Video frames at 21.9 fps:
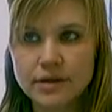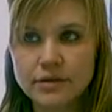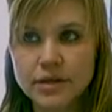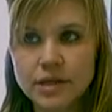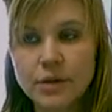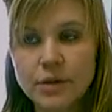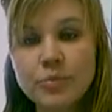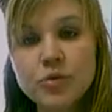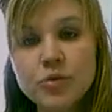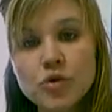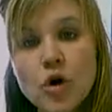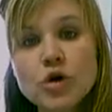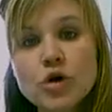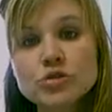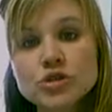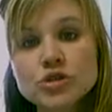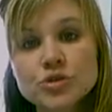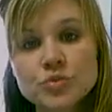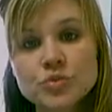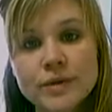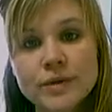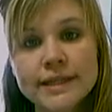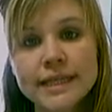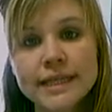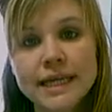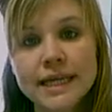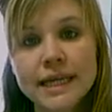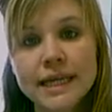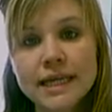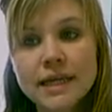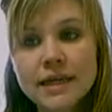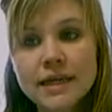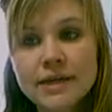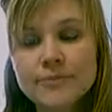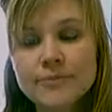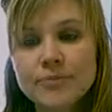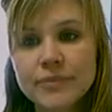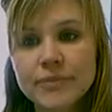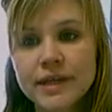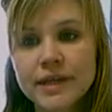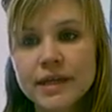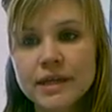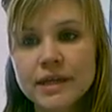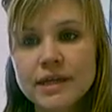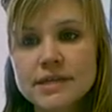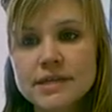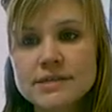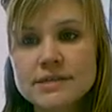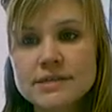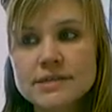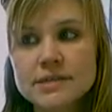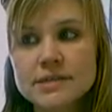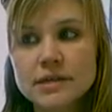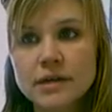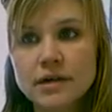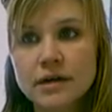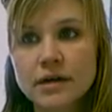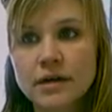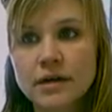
approach really is,